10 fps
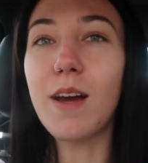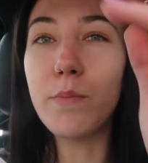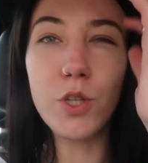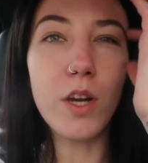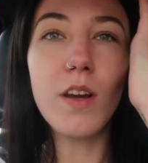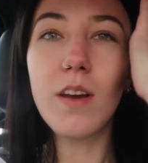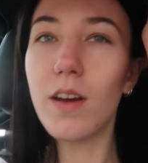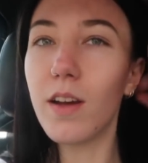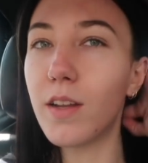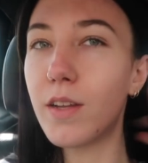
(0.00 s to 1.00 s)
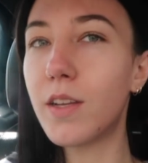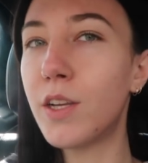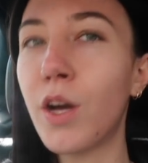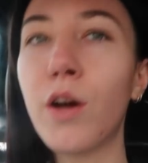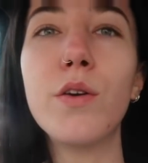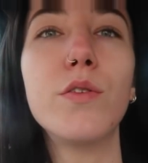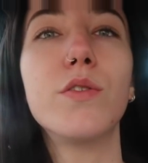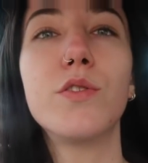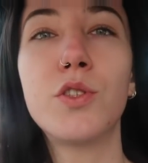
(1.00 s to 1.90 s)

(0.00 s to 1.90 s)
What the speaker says: I'm trying to, you know,